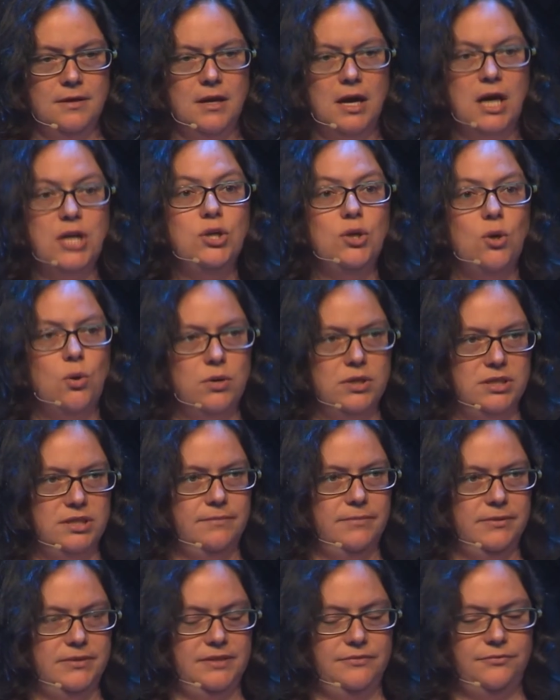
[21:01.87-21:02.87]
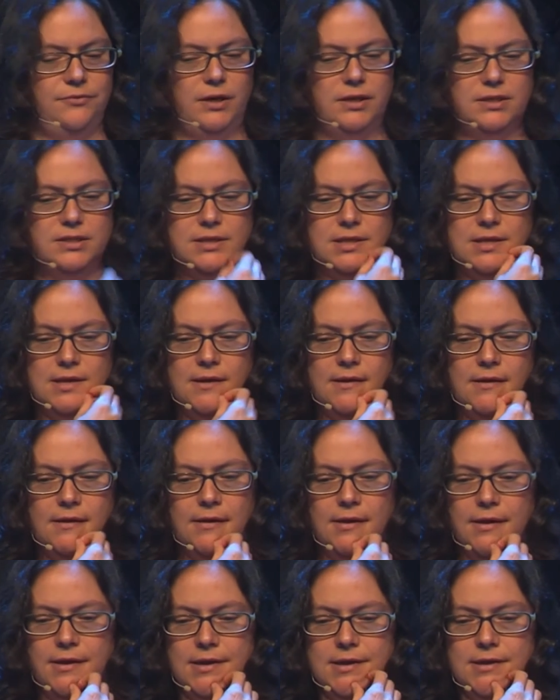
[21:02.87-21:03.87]
a noticeable difference.
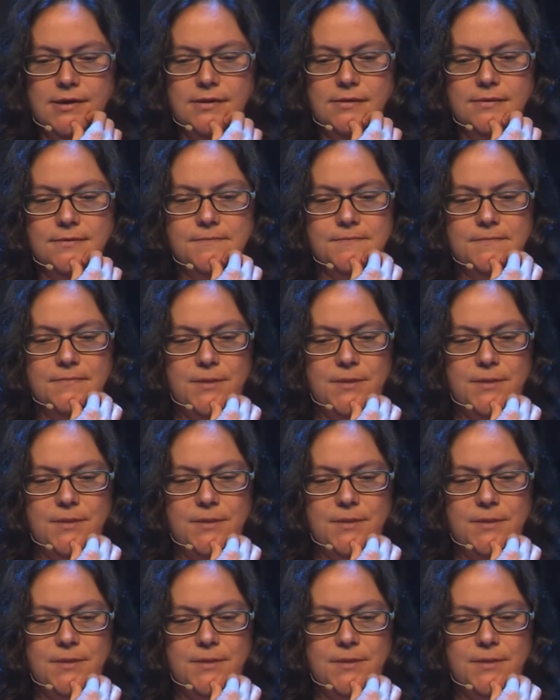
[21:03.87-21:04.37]
The